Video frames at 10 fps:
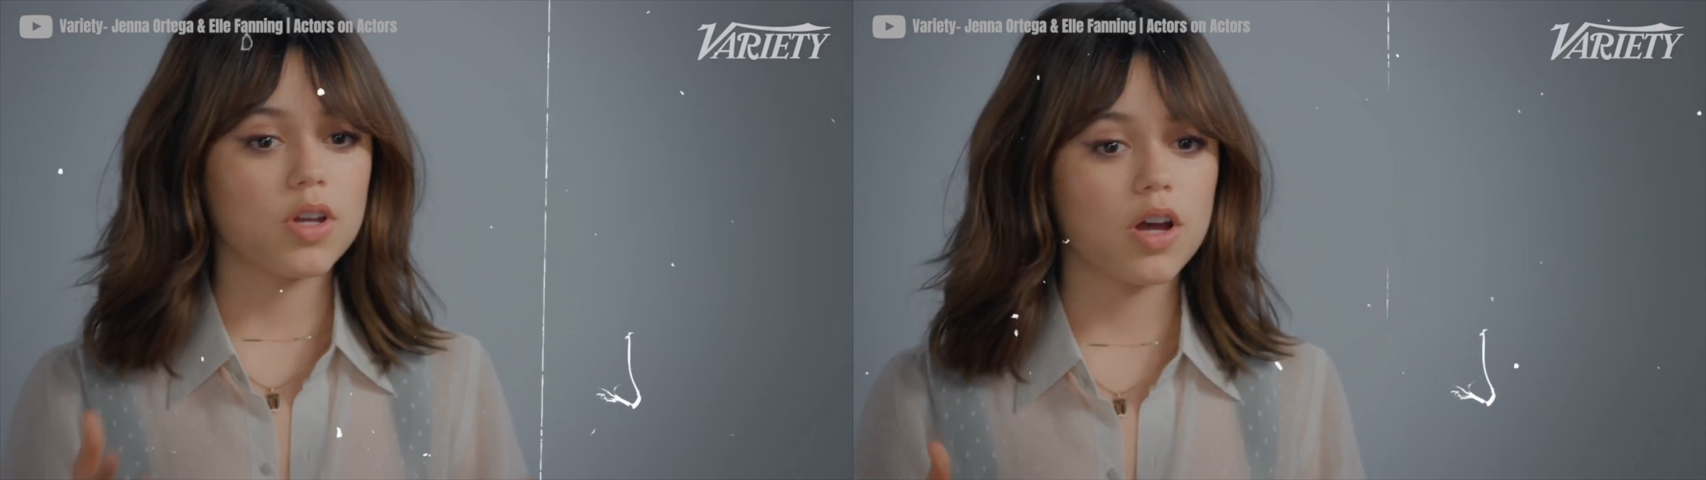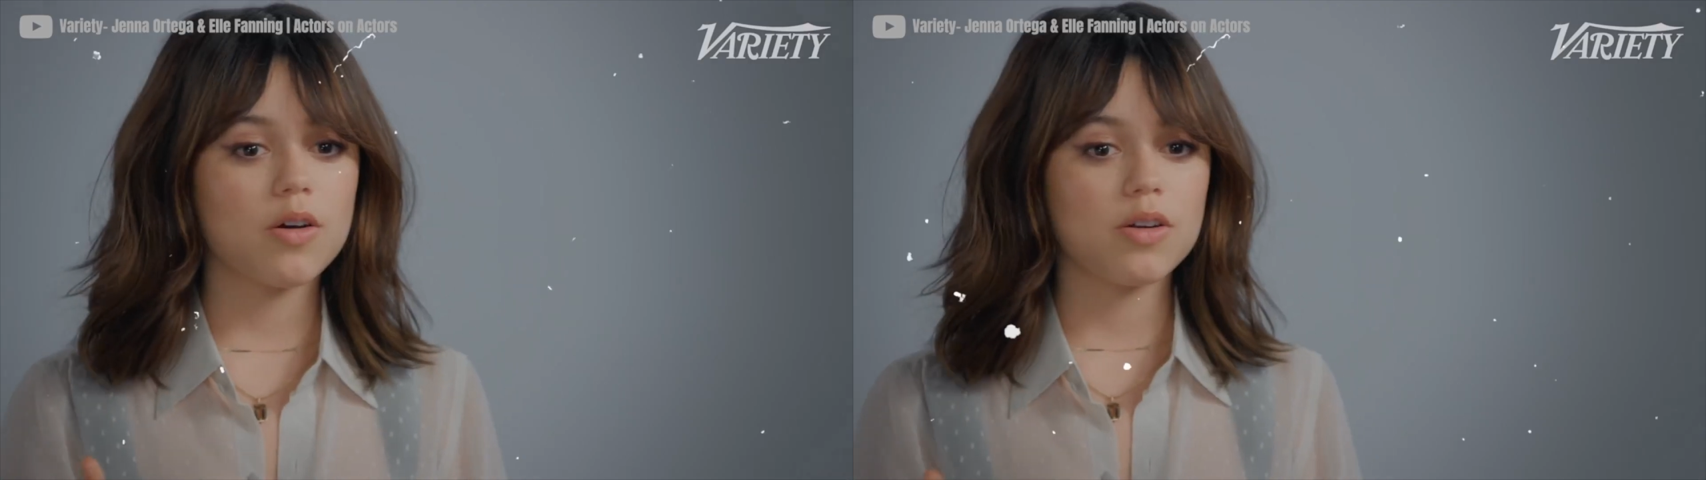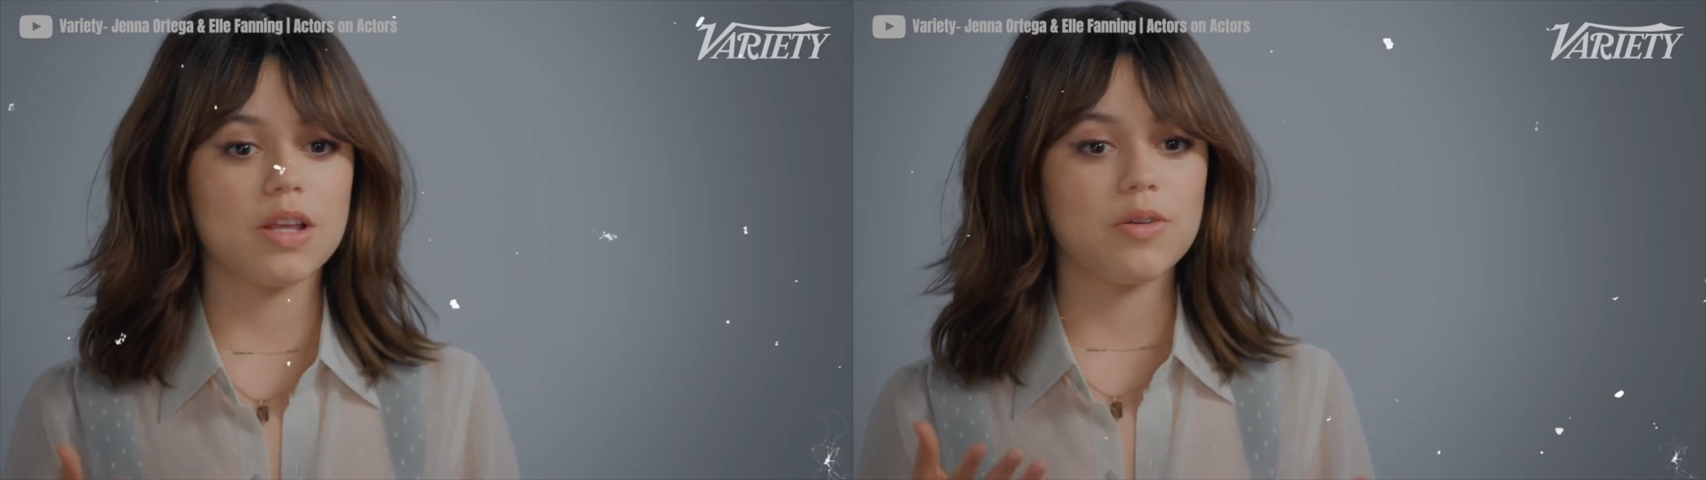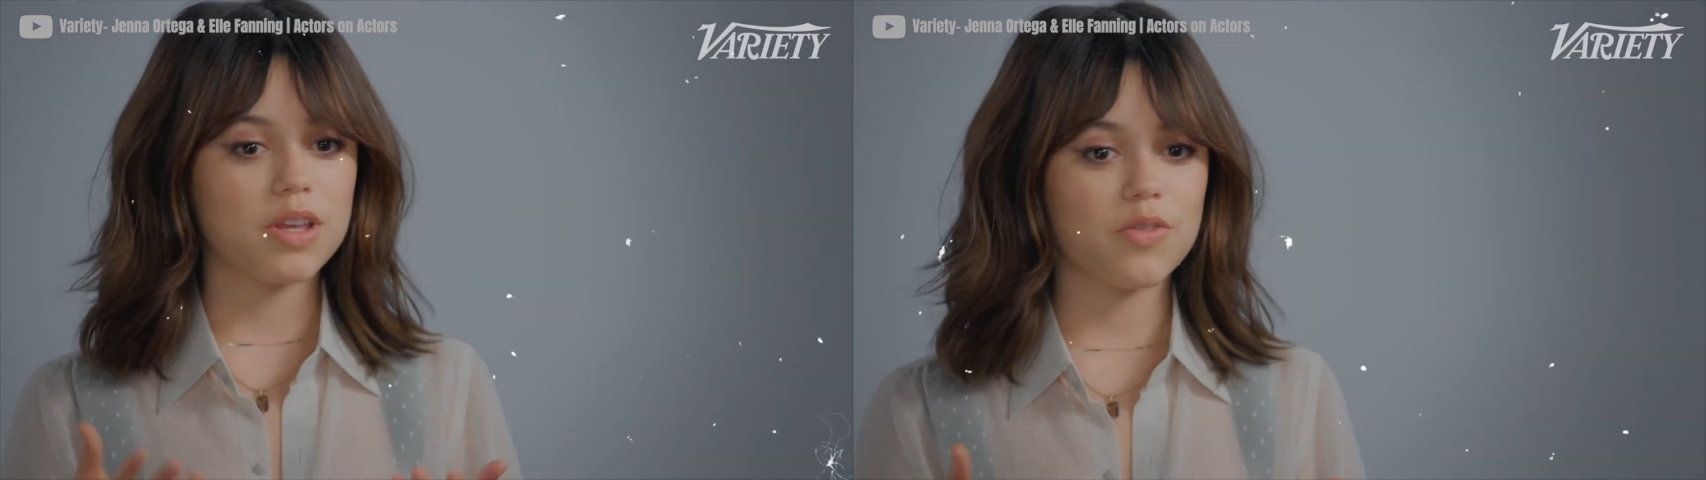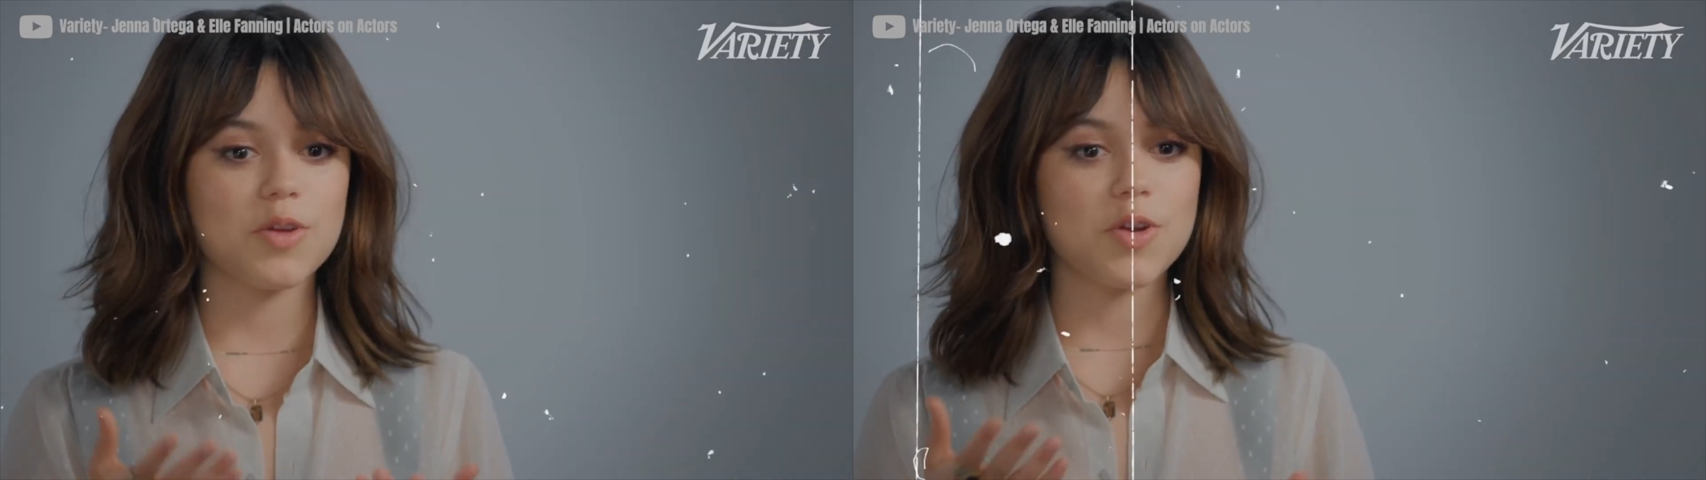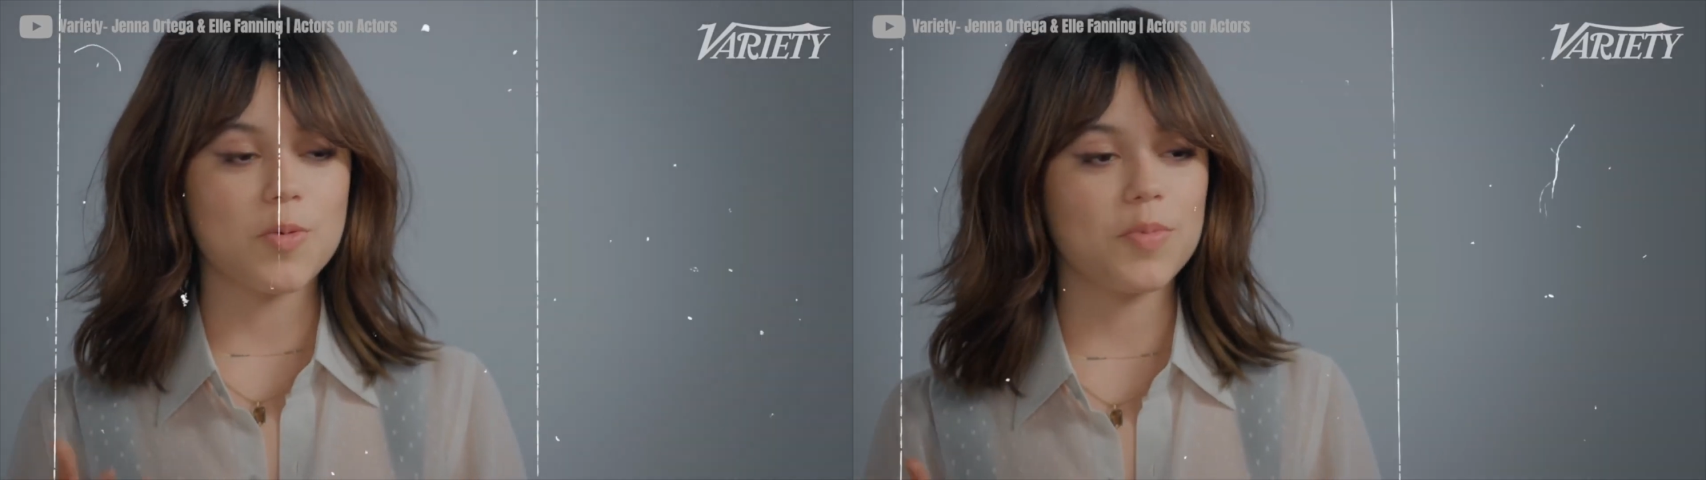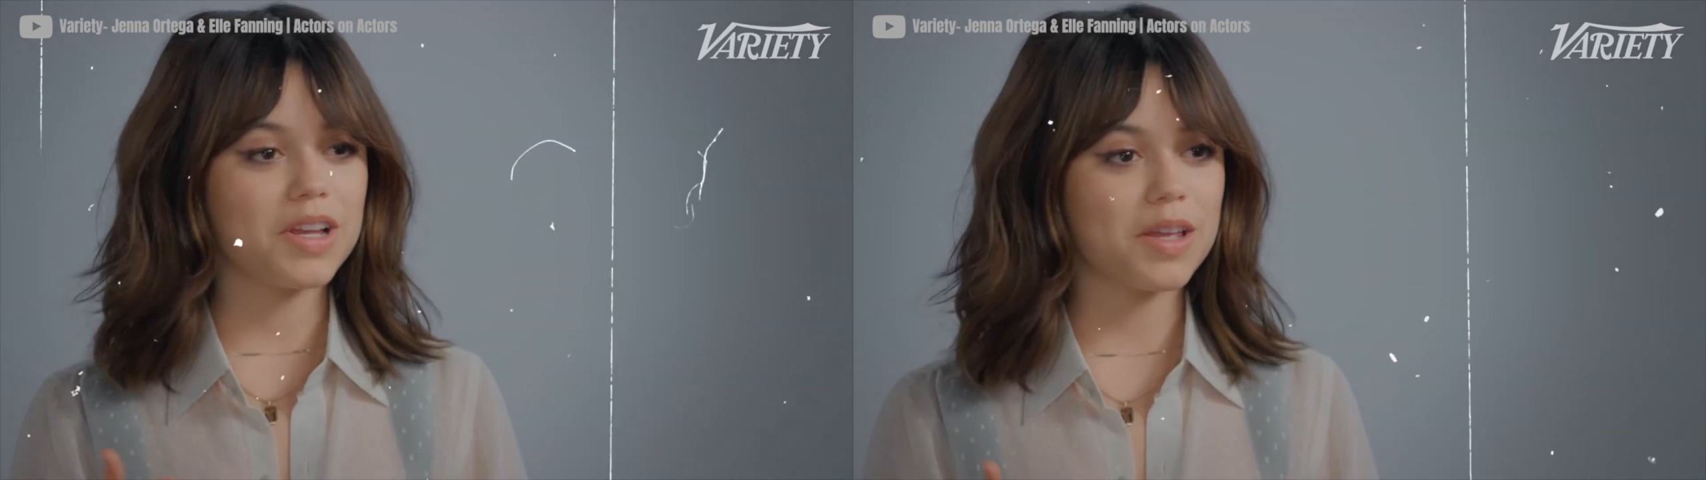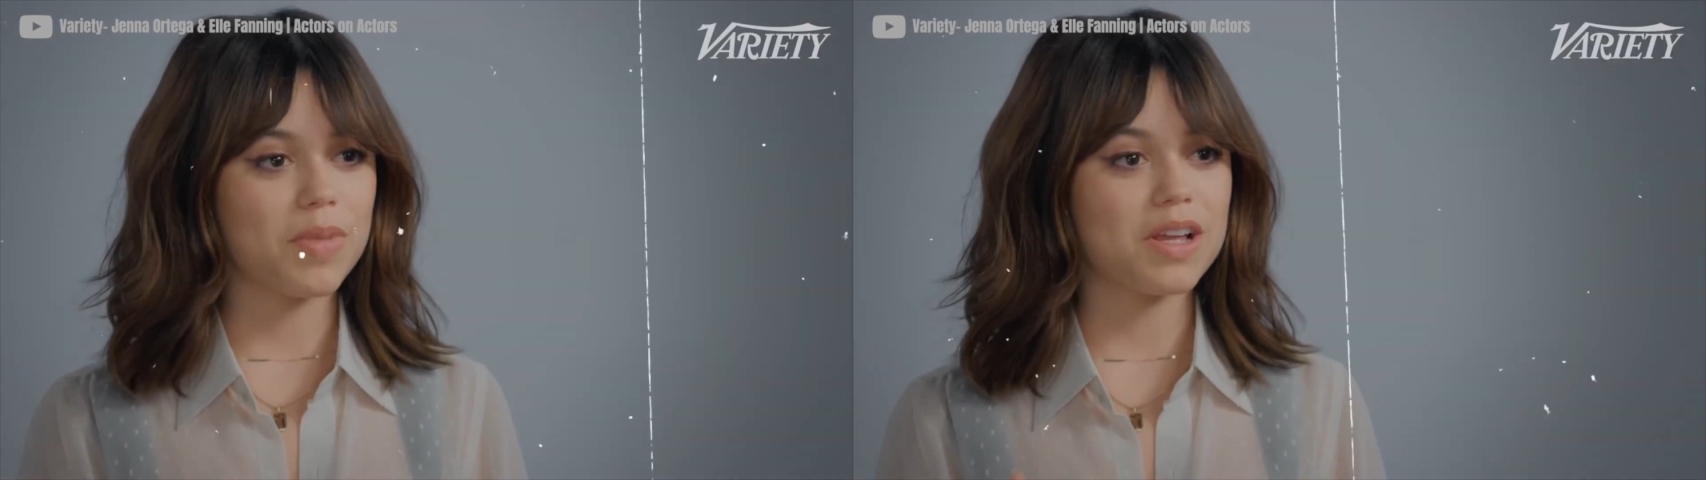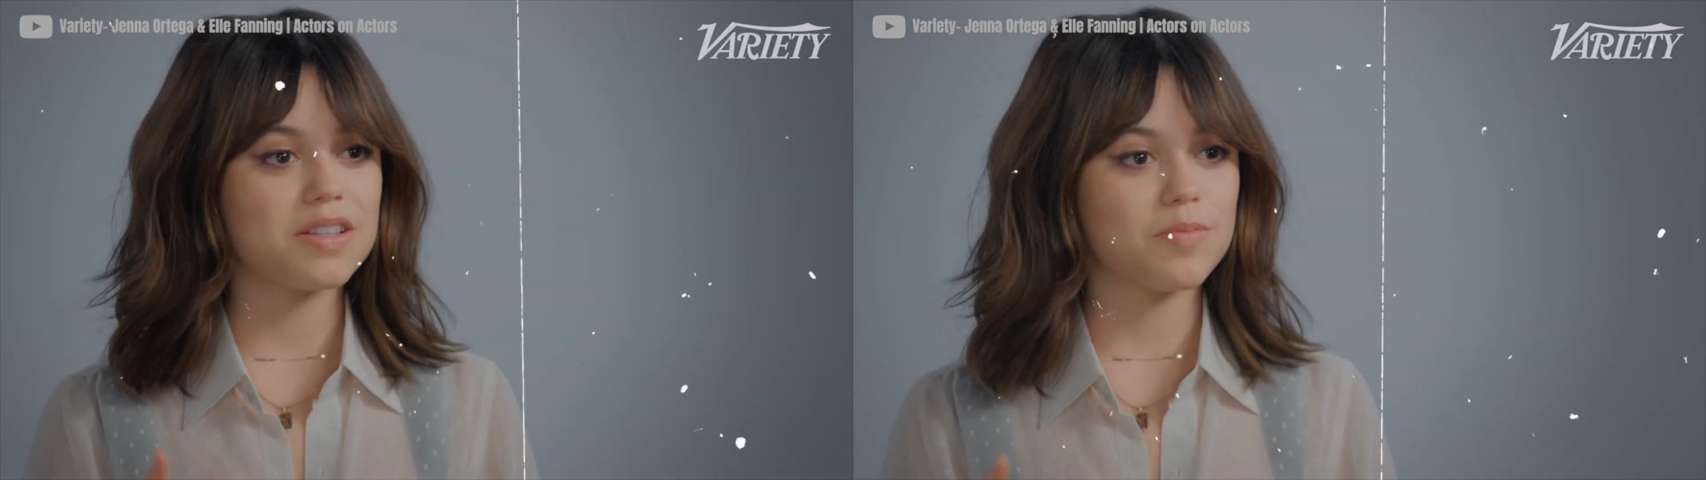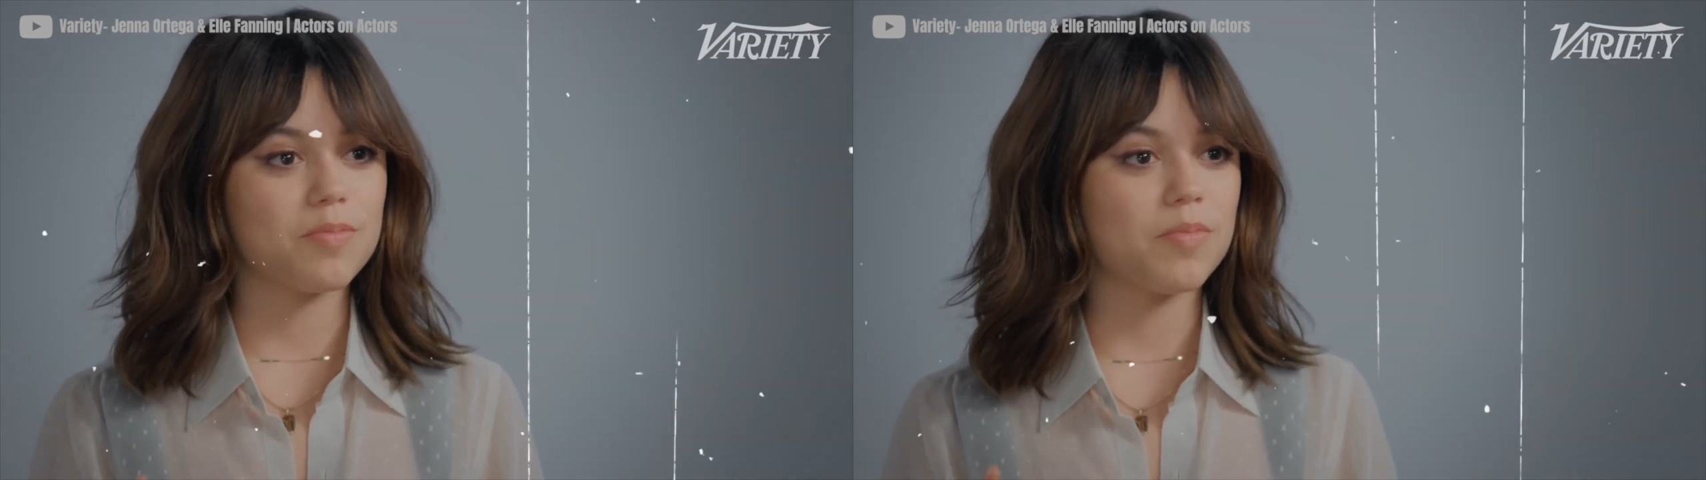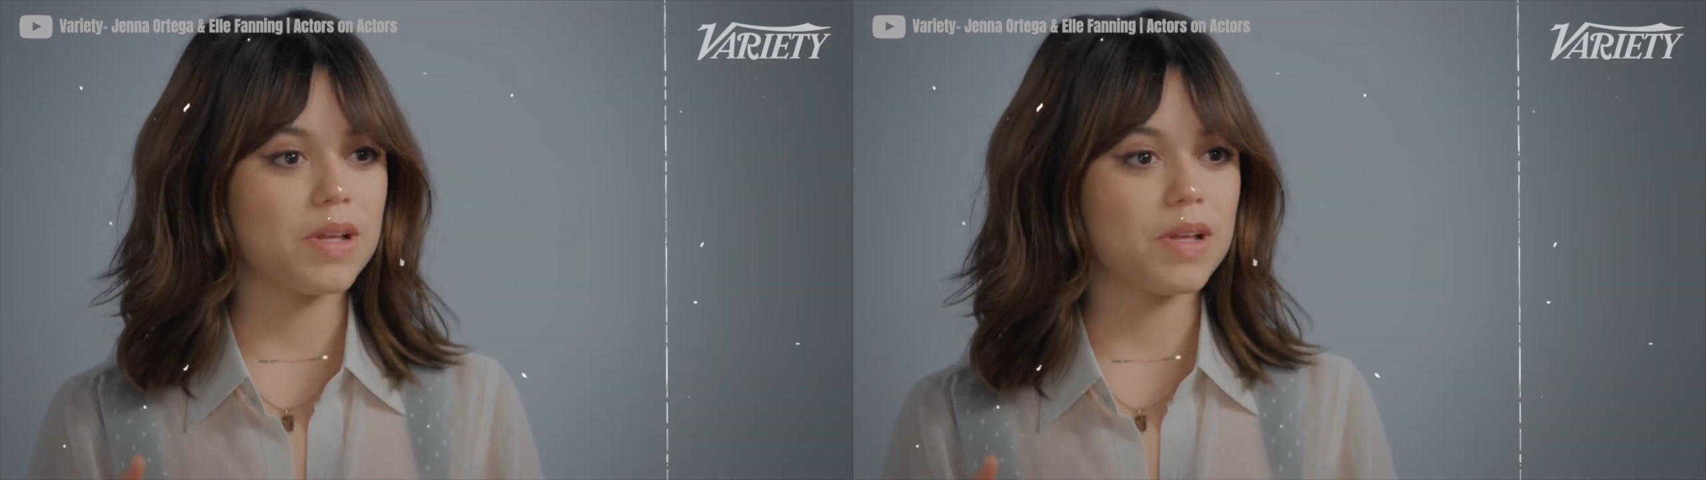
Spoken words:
go and they would give you a notebook and pens and